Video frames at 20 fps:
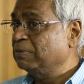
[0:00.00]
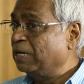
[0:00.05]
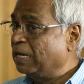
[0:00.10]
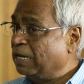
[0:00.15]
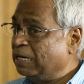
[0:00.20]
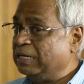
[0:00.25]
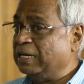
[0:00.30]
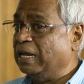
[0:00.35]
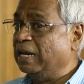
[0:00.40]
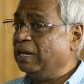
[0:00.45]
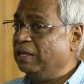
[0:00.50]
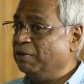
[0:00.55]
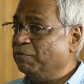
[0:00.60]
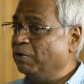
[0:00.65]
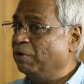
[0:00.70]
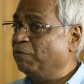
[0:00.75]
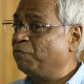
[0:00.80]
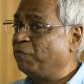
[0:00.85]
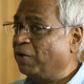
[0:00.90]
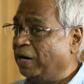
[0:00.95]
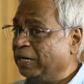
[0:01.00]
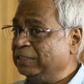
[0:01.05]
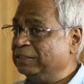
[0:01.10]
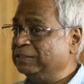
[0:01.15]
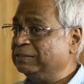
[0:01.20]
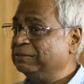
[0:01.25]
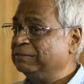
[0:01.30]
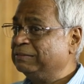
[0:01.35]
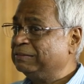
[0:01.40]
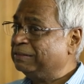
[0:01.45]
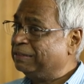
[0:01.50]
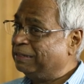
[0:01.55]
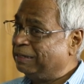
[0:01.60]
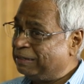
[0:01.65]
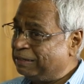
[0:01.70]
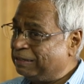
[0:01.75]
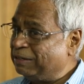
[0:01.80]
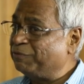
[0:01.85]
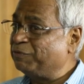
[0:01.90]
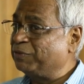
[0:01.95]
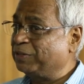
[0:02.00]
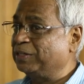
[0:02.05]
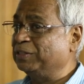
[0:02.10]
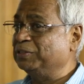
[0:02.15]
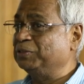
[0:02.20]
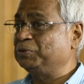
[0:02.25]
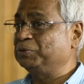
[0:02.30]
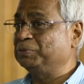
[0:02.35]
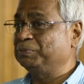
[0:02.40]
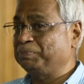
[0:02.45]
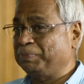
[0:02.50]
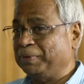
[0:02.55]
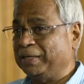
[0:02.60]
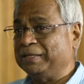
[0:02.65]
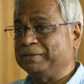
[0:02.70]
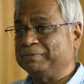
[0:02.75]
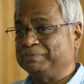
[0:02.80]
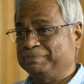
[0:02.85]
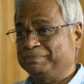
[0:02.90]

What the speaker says: in Delhi will find it difficult to pay.